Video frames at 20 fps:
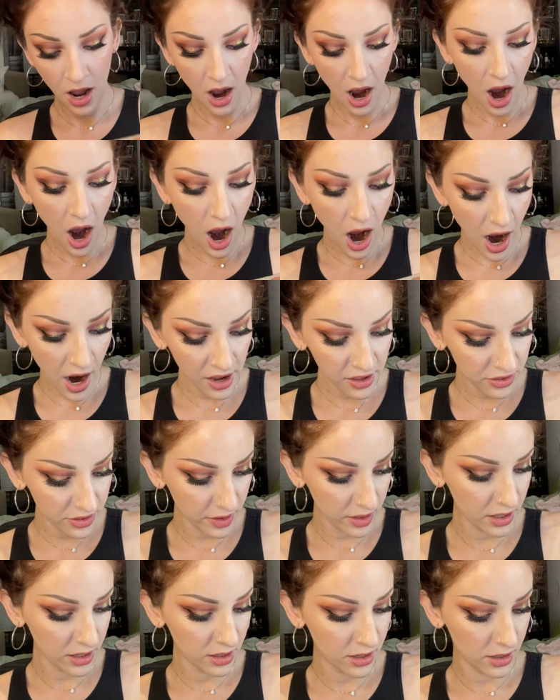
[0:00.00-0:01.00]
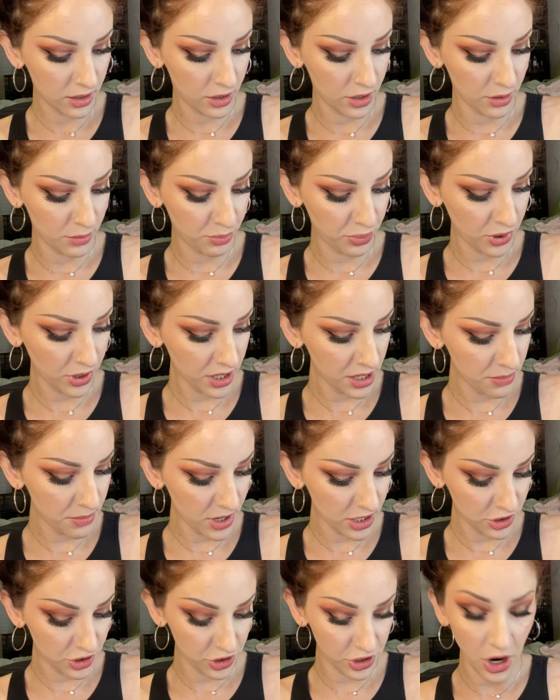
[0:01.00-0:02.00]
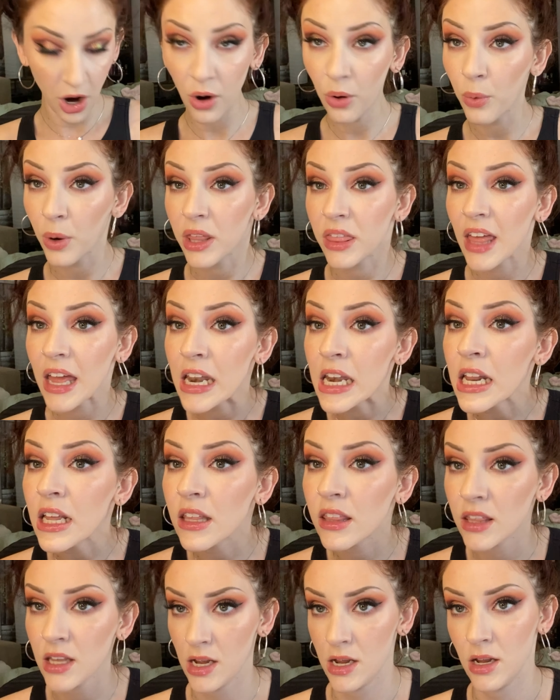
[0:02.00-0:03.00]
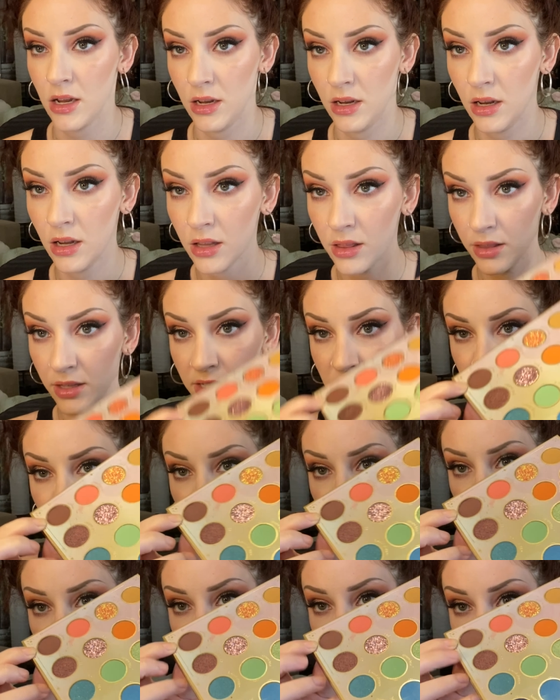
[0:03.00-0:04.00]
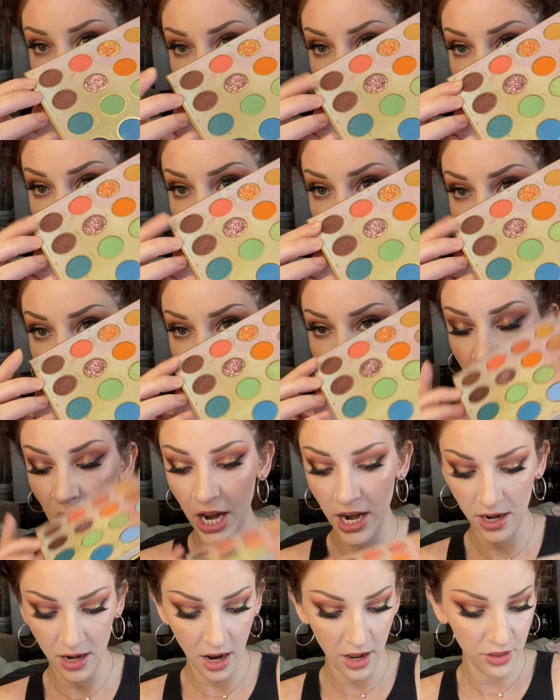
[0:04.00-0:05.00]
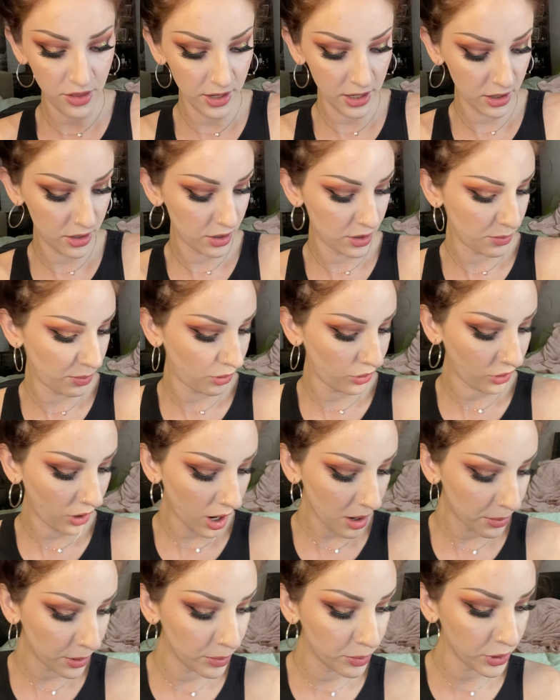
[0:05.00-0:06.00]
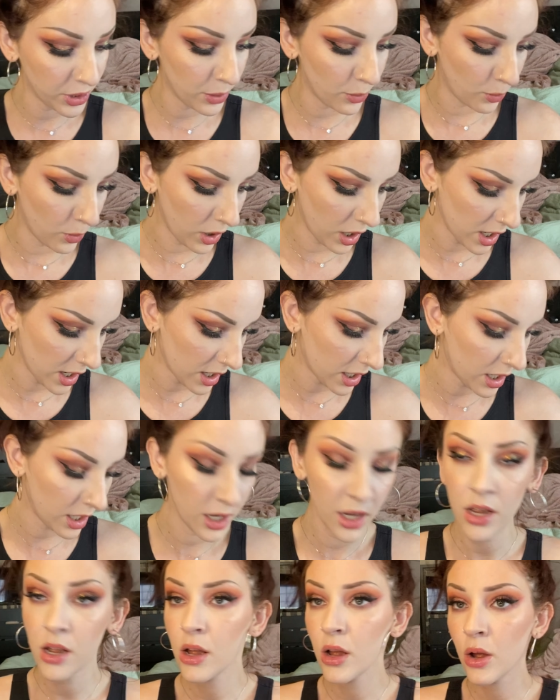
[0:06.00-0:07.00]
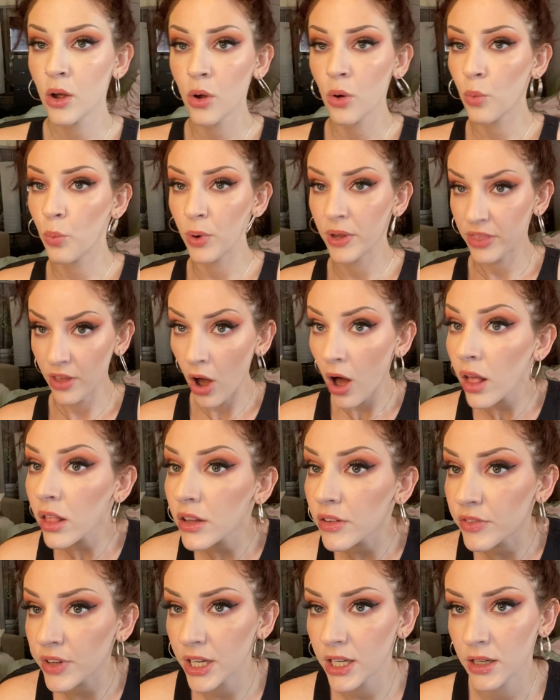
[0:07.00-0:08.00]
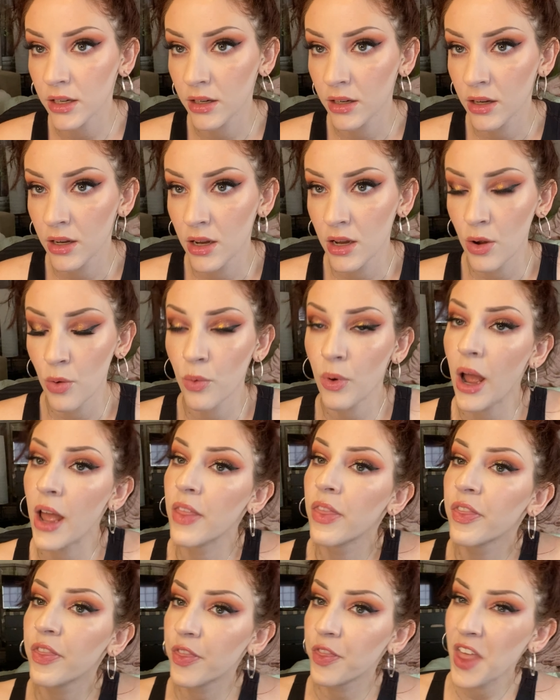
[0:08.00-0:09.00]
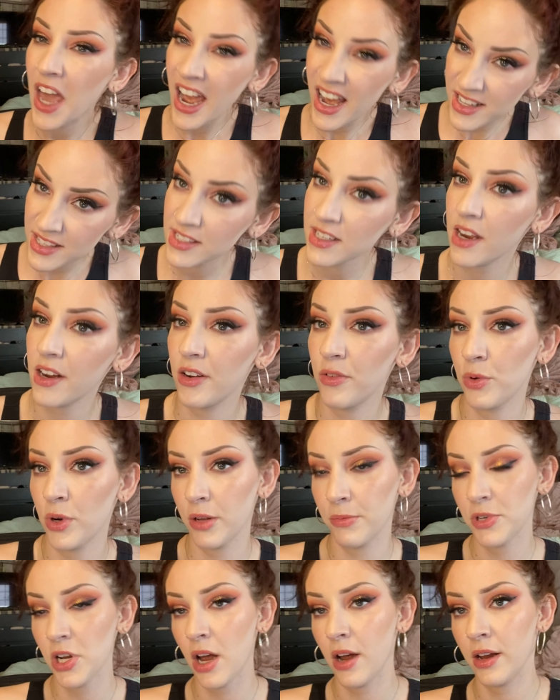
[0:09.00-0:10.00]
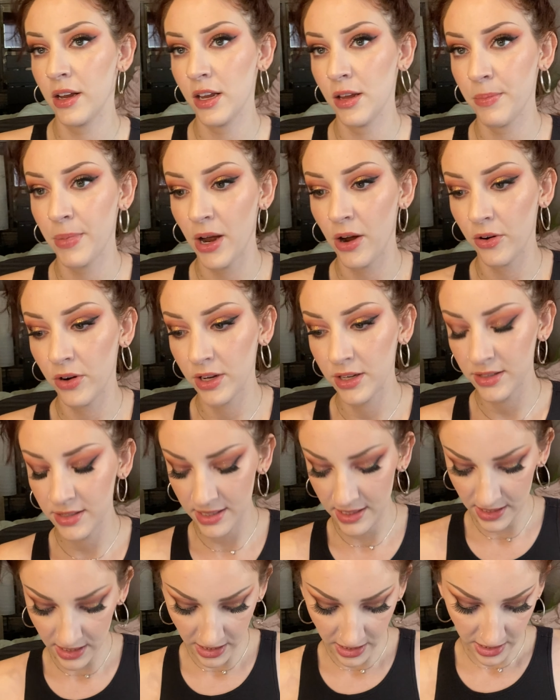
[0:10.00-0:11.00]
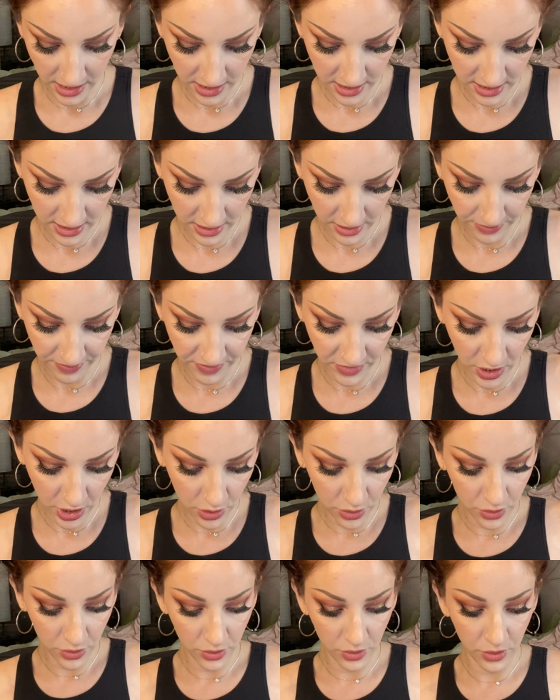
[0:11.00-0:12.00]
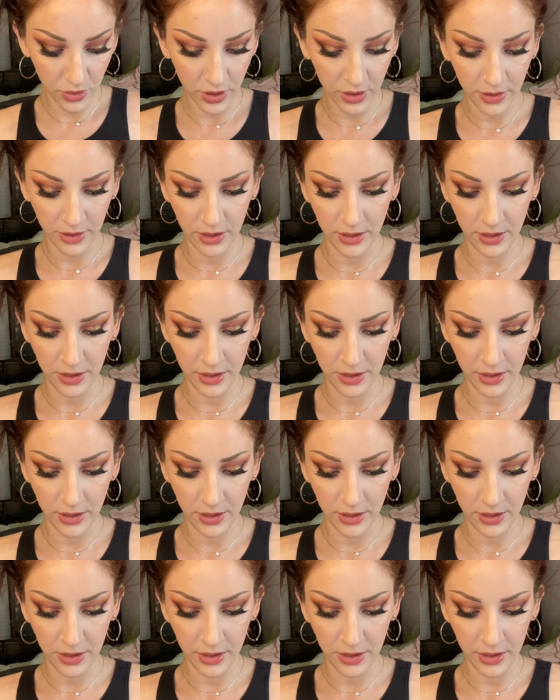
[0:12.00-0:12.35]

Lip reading: I think could pretty much go with anything in this palette. This one shade I think could probably work with all of it. And that's kind of what I'm talking about, is that you